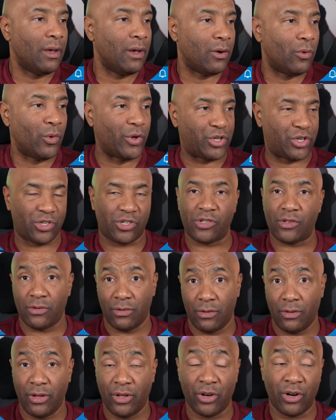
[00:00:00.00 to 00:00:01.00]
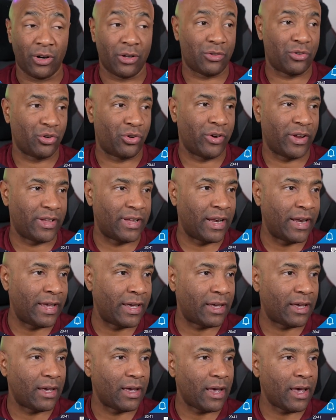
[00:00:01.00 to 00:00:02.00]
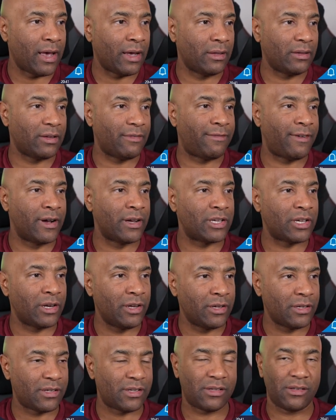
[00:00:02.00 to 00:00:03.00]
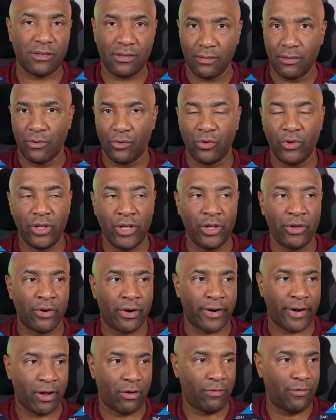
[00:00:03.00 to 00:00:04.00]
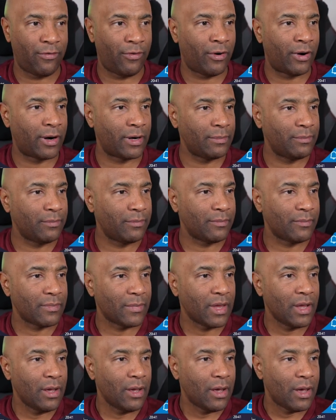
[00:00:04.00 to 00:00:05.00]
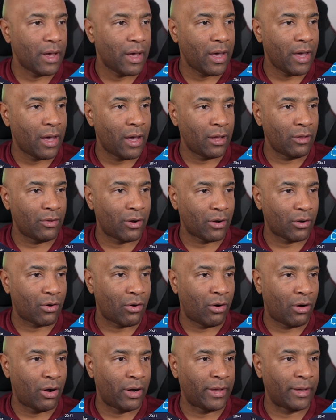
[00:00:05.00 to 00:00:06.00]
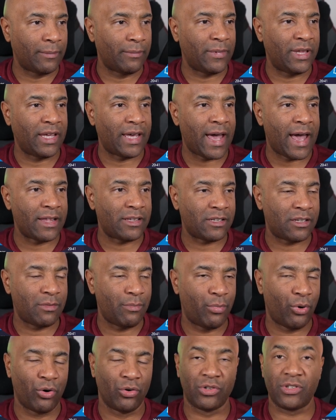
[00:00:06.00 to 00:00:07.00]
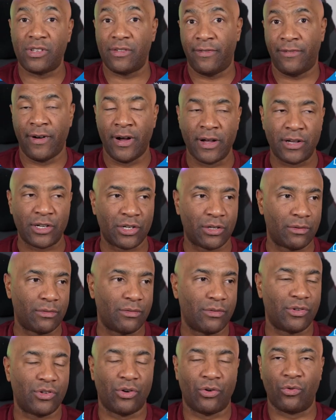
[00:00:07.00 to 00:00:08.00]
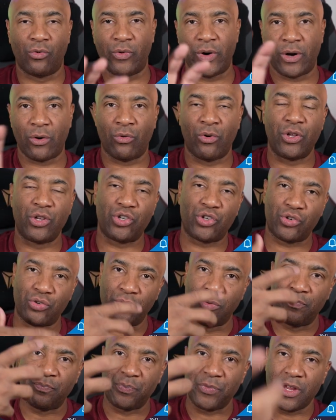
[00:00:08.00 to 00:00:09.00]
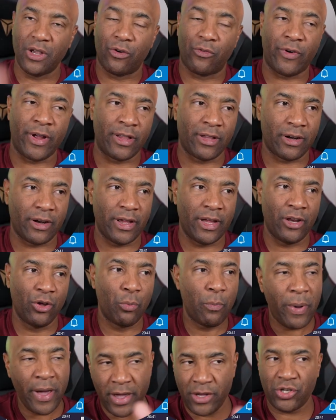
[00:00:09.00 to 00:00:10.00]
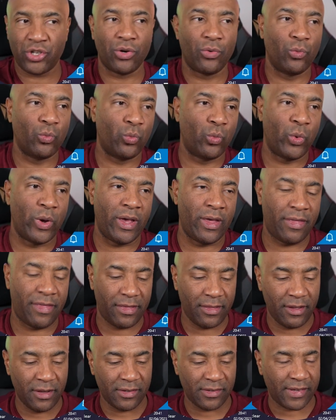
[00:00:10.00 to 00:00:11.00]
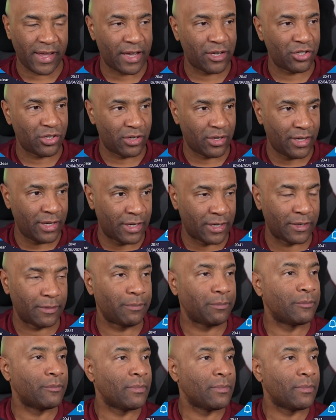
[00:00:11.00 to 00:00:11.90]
which is in order to create a link, and the function is URL for, and we're calling the edit post function. So we're going to render a new page with this action here.